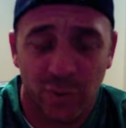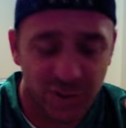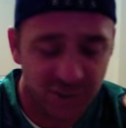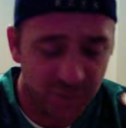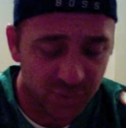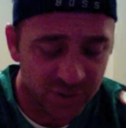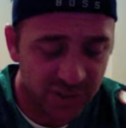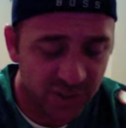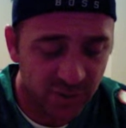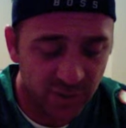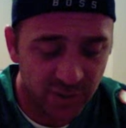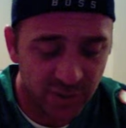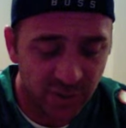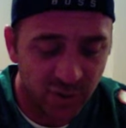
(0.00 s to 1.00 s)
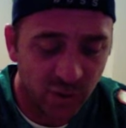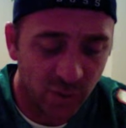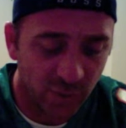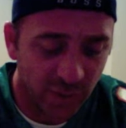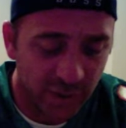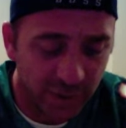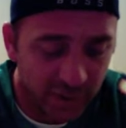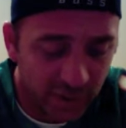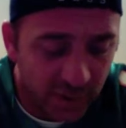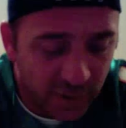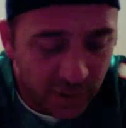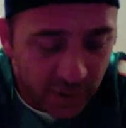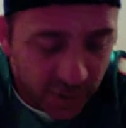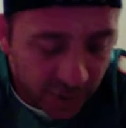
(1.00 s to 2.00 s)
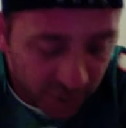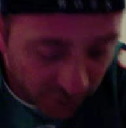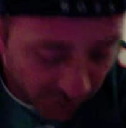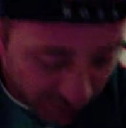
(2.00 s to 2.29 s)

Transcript: She was killed in a car wreck. Her